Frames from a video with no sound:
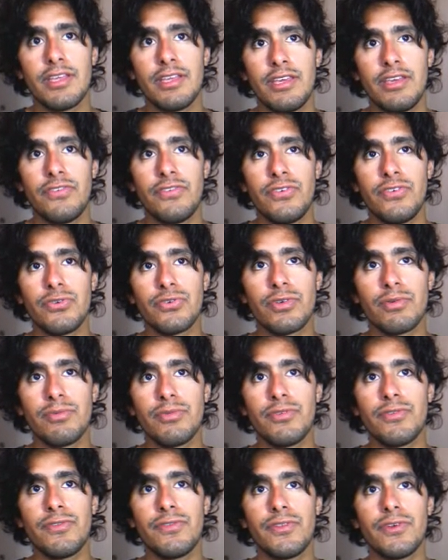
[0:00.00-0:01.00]
If you
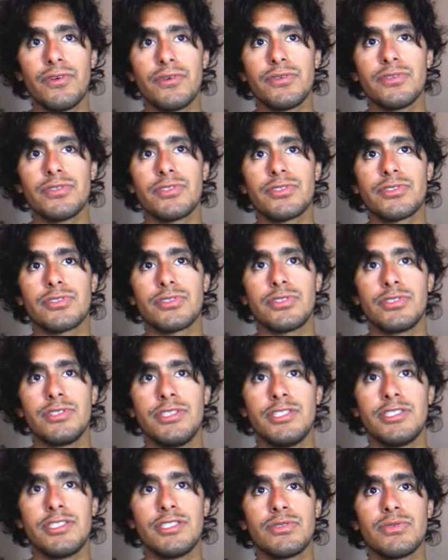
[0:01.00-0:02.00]
remove those,
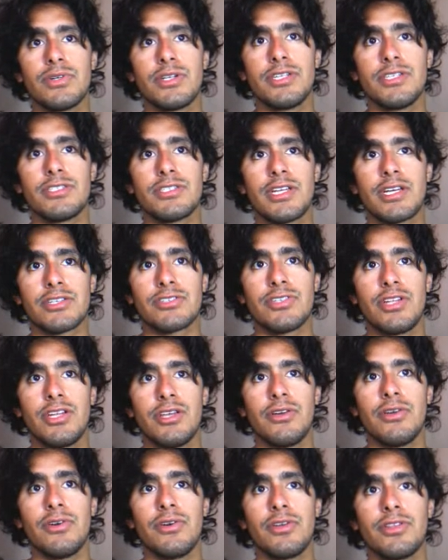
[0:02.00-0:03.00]
this is what is actually
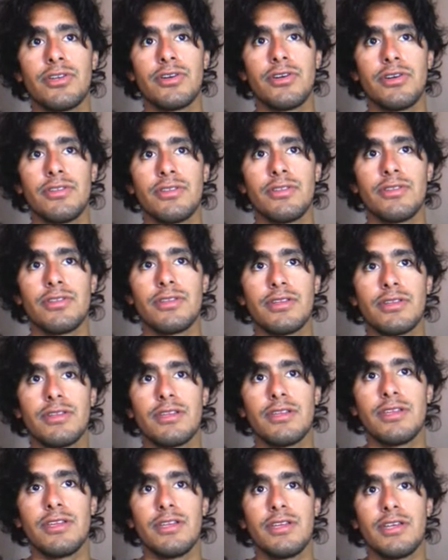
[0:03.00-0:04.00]
going on,
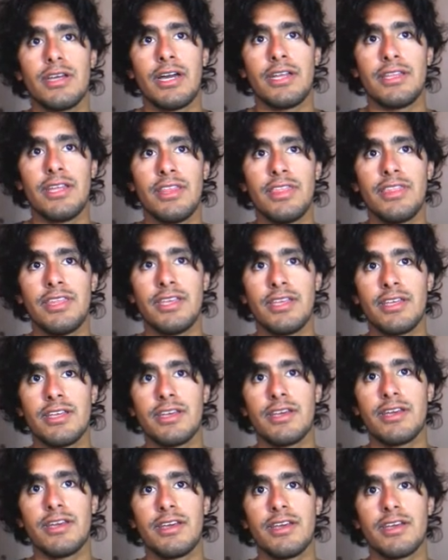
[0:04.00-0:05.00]
and I
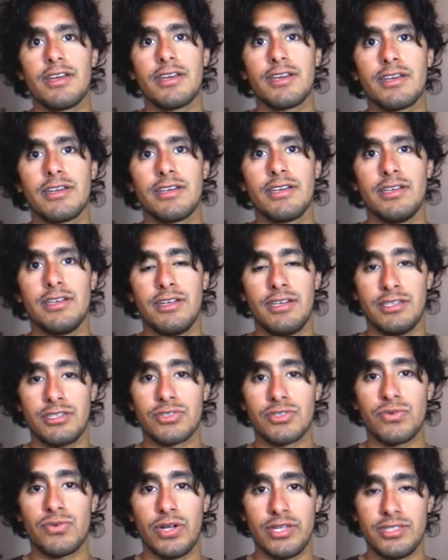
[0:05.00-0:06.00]
think it's
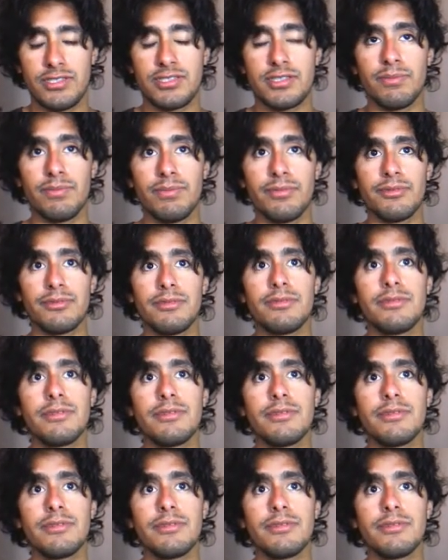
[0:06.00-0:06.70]
quite simple.